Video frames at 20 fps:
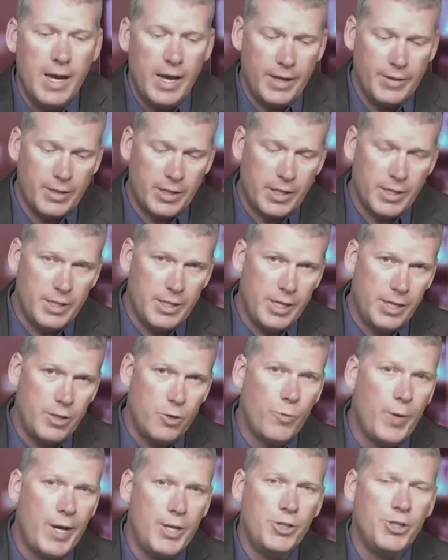and the
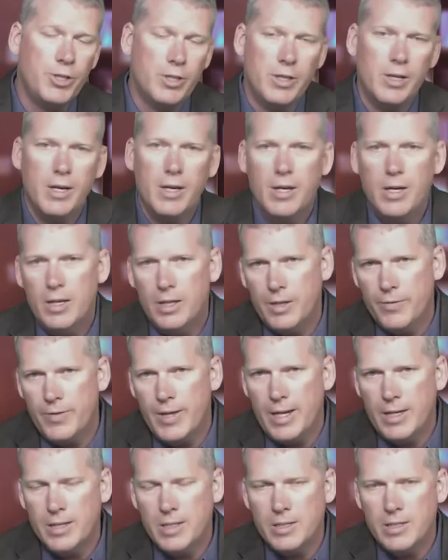continuation of
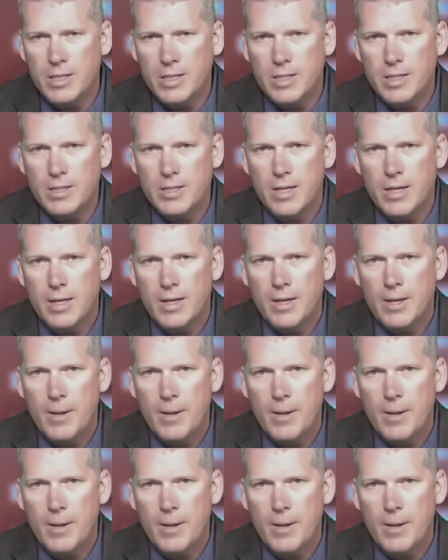that disease